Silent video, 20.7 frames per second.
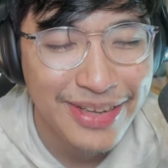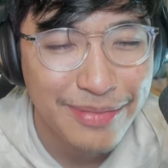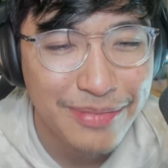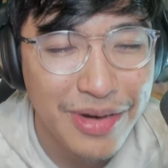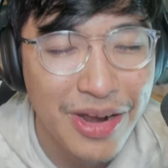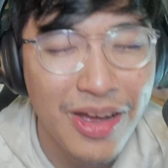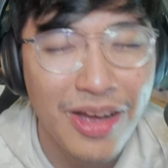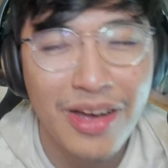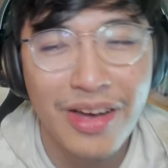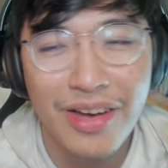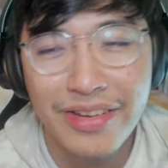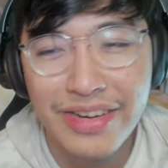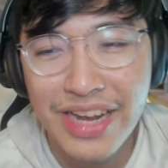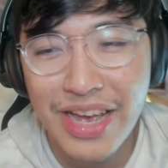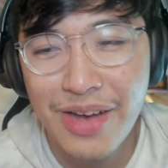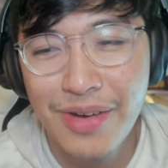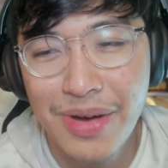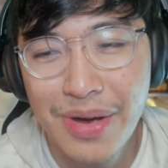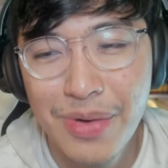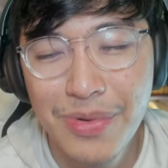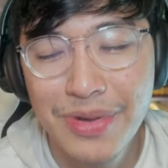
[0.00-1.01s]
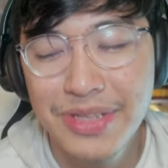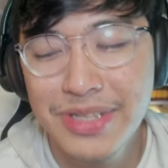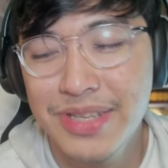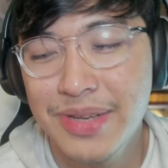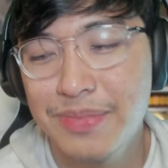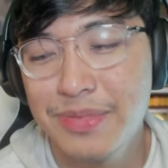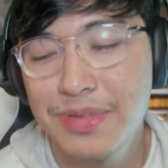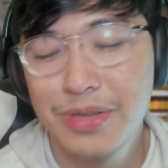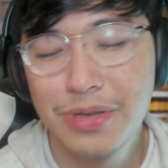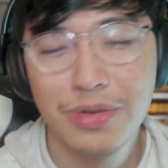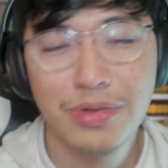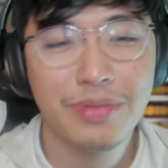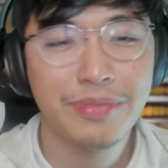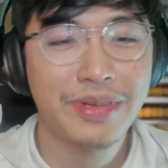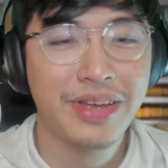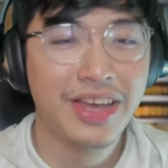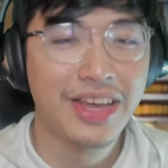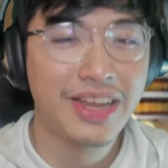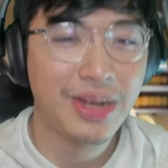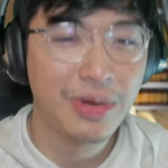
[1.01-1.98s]
Bro, no, I want some too,
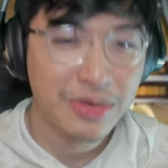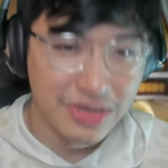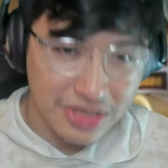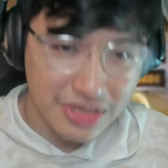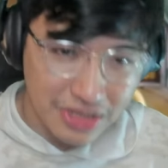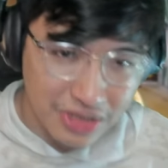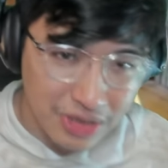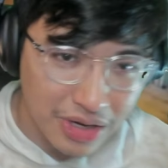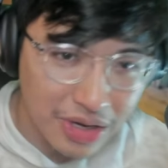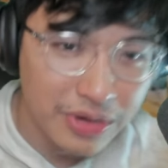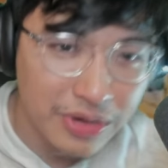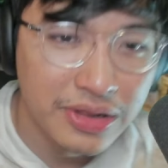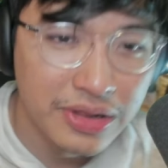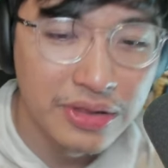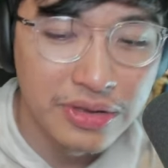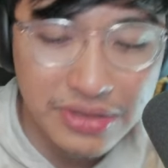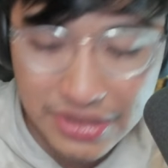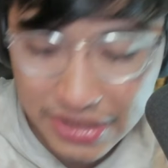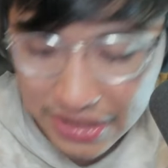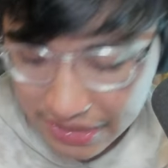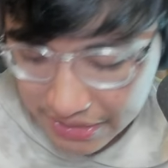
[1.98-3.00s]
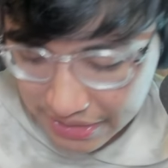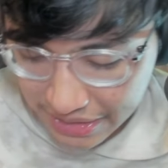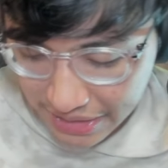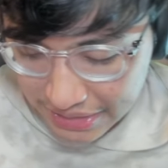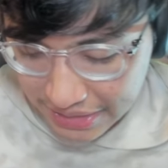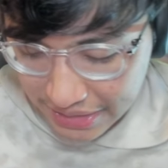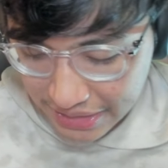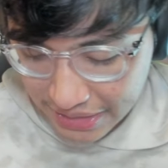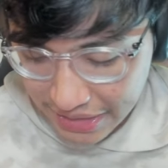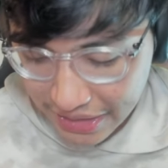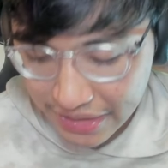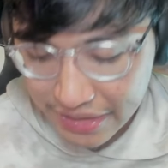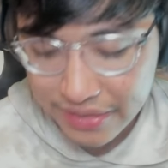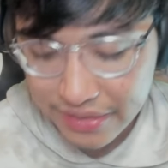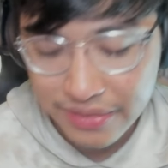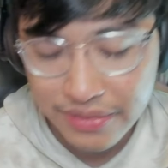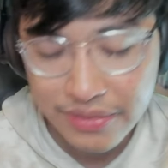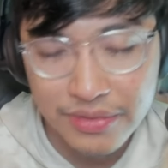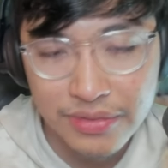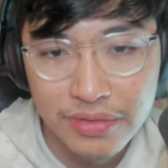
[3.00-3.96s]
man. I want to know how it looks, it tastes like.
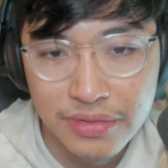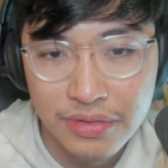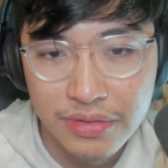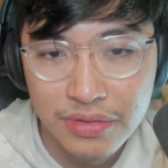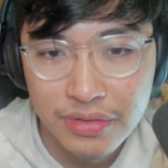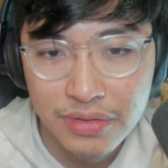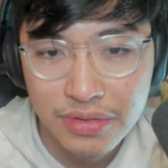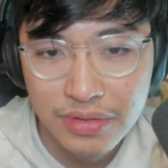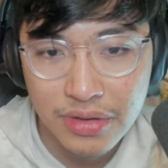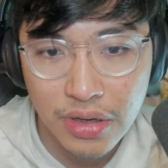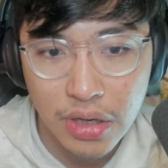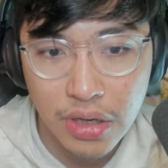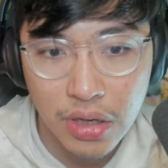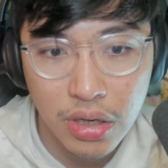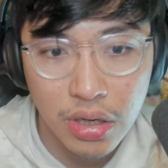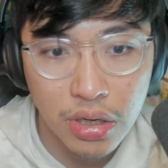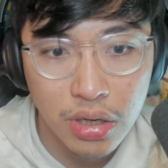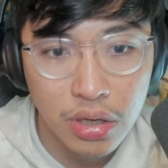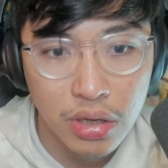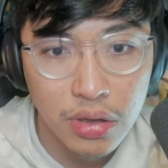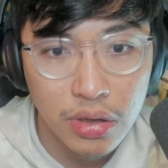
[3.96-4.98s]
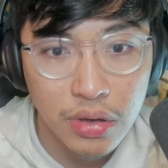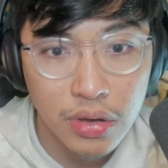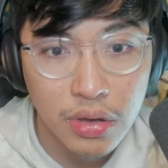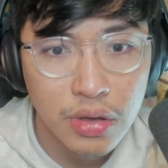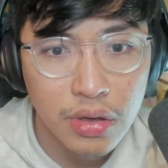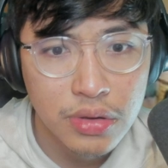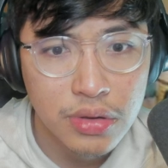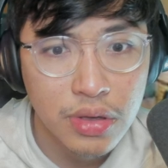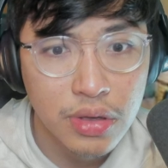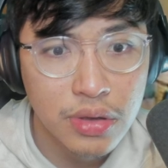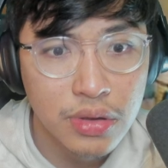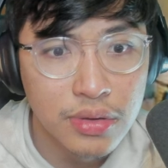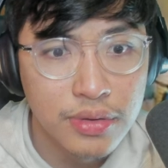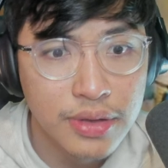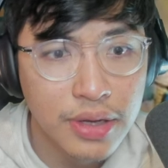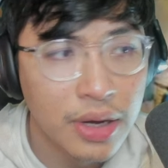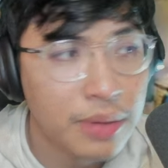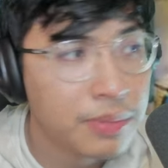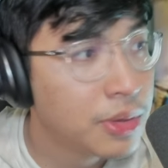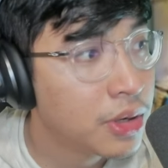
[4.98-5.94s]

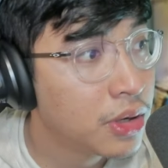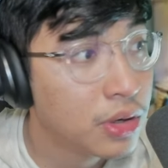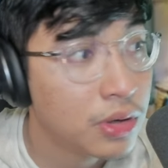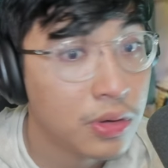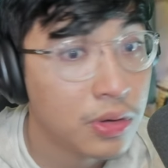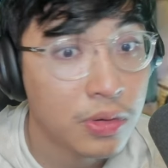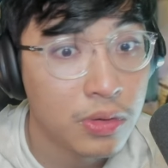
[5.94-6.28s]
Tama?